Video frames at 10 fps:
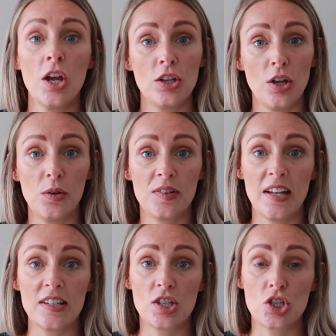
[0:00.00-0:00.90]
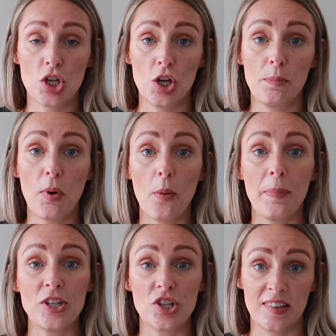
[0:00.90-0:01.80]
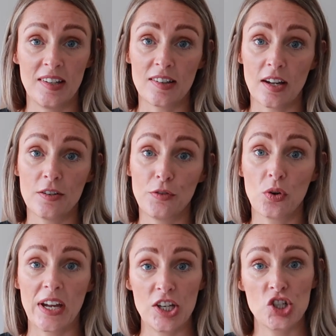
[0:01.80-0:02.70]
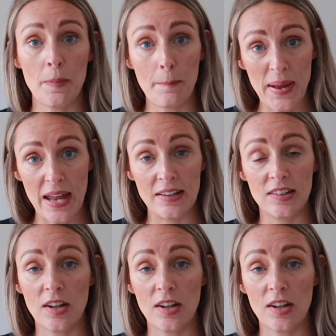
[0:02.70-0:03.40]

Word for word: use it to pop just inside of your kitchen bin.